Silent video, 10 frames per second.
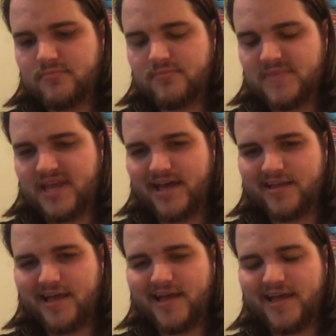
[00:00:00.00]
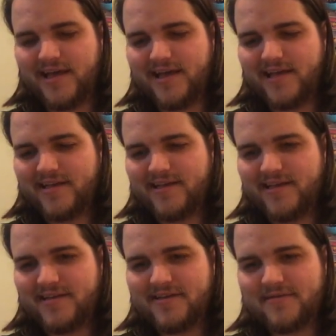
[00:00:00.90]
yeah,
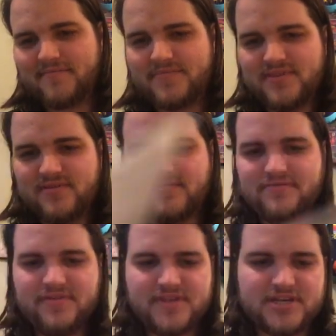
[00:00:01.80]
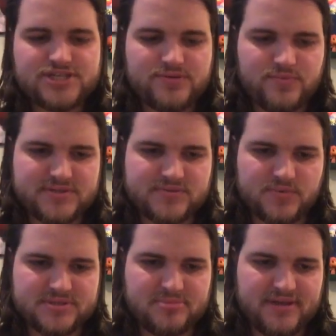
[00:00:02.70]
5th edition
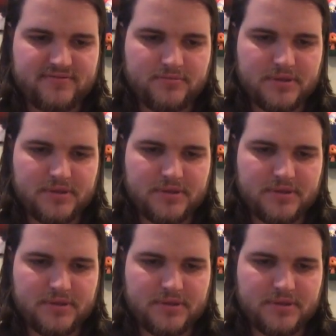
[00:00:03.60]
was big for me,